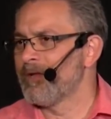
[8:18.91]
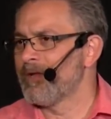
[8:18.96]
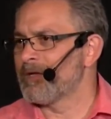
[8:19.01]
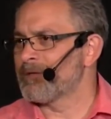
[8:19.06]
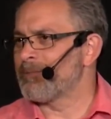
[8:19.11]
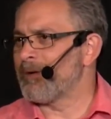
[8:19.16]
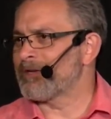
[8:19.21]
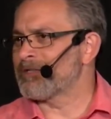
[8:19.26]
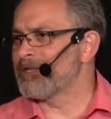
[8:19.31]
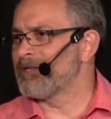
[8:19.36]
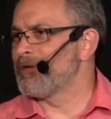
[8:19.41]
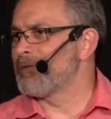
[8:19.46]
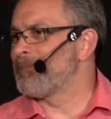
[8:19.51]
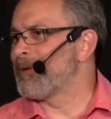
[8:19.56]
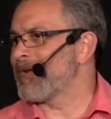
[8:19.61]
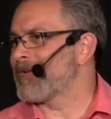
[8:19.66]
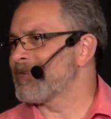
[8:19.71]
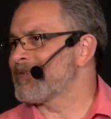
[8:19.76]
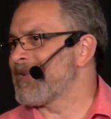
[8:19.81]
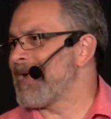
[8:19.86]
Especially you
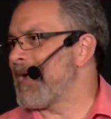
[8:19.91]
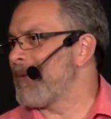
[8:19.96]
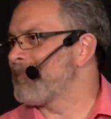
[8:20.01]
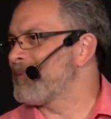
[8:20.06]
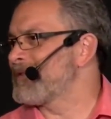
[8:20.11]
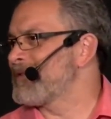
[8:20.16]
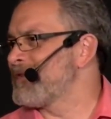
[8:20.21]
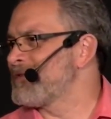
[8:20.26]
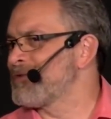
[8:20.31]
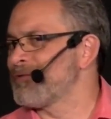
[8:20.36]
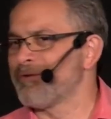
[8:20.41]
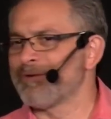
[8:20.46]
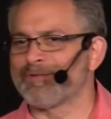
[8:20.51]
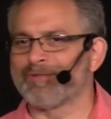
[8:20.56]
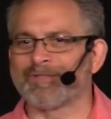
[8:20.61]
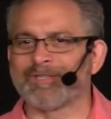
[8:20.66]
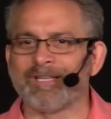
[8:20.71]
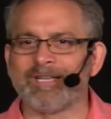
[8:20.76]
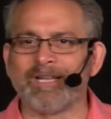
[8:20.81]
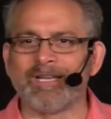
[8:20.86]
pick a topic that you're
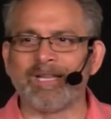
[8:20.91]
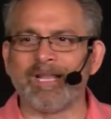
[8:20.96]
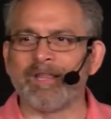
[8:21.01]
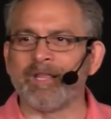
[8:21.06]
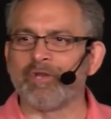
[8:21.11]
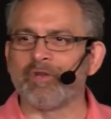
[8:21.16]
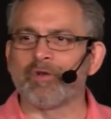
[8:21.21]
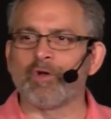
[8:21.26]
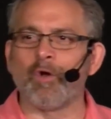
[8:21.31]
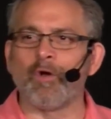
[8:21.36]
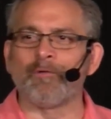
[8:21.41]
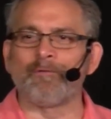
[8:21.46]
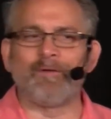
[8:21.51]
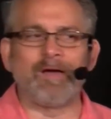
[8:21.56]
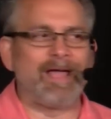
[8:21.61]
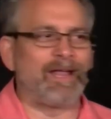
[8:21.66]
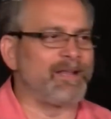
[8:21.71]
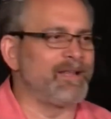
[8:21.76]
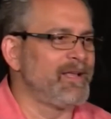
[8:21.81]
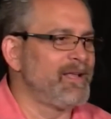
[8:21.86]
interested in, and then you'll go and
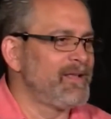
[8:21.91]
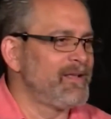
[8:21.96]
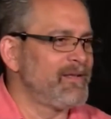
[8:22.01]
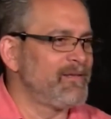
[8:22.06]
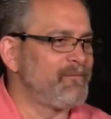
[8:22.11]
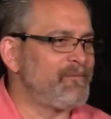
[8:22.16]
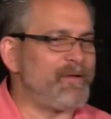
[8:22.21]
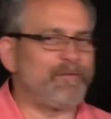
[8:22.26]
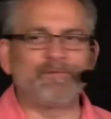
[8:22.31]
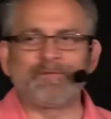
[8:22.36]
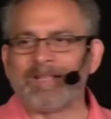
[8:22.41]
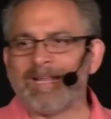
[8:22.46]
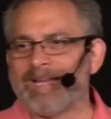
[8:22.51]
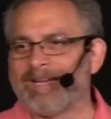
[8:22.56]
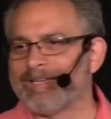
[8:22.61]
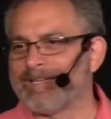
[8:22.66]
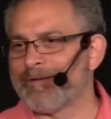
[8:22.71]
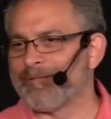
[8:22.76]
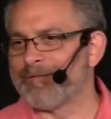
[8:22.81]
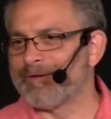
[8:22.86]
find
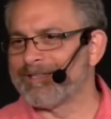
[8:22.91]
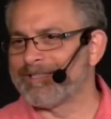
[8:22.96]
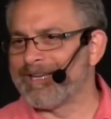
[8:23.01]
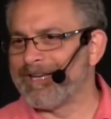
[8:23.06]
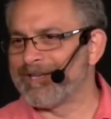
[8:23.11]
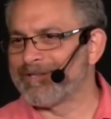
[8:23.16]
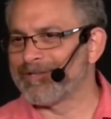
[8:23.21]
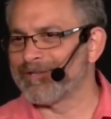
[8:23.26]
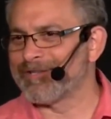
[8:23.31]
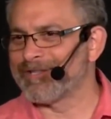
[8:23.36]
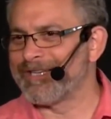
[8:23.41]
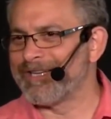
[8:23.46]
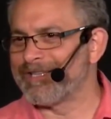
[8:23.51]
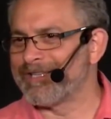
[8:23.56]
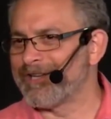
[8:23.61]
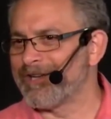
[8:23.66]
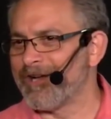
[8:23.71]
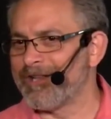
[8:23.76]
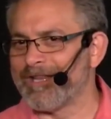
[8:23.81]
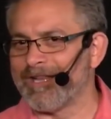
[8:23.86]
15 different teachers
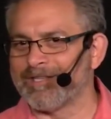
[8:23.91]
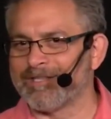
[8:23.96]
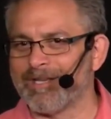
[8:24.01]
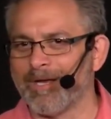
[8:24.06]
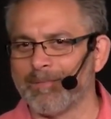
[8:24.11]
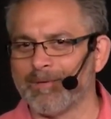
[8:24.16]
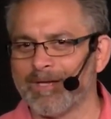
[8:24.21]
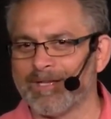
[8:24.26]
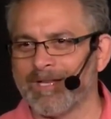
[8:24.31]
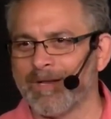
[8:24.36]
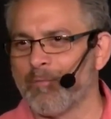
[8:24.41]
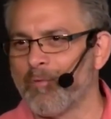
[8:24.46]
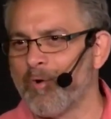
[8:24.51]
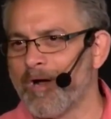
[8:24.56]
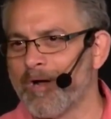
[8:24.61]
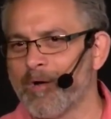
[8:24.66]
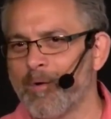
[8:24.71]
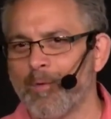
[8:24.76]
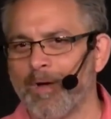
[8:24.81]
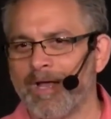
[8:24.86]
teaching on that subject and
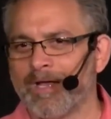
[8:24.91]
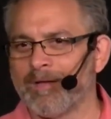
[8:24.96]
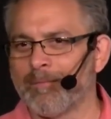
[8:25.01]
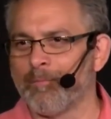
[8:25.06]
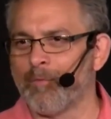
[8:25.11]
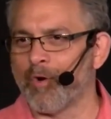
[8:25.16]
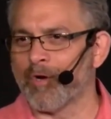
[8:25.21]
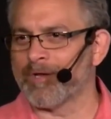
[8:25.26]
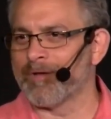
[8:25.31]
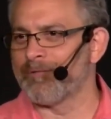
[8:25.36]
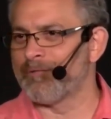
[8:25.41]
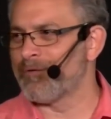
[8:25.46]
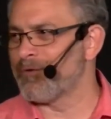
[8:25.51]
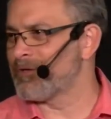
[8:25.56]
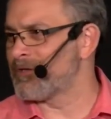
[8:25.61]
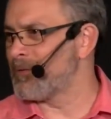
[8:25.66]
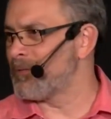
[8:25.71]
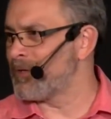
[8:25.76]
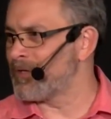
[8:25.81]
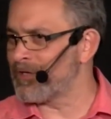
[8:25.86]
walk away more
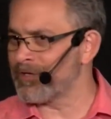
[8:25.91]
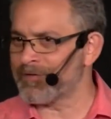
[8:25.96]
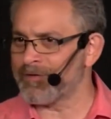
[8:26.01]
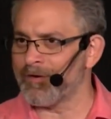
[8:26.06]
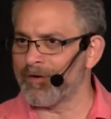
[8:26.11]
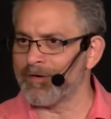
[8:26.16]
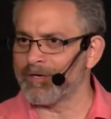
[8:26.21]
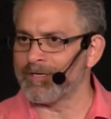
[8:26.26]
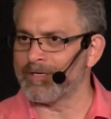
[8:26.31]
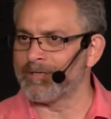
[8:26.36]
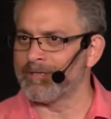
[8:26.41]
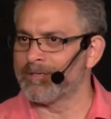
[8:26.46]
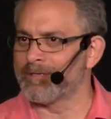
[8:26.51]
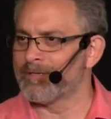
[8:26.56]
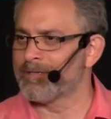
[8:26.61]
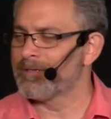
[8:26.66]
confused than when you started.